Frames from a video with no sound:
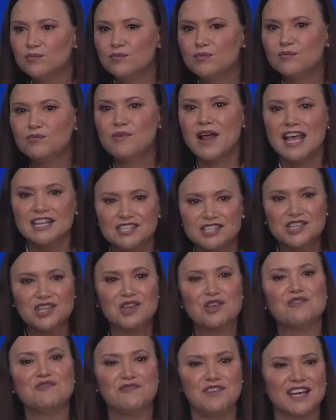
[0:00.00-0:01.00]

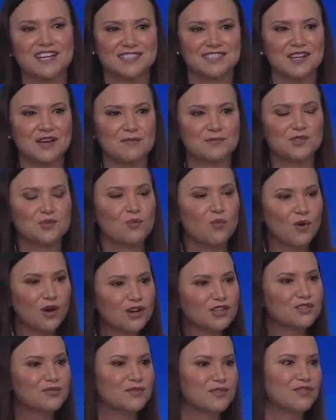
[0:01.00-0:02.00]
rescue victims, works with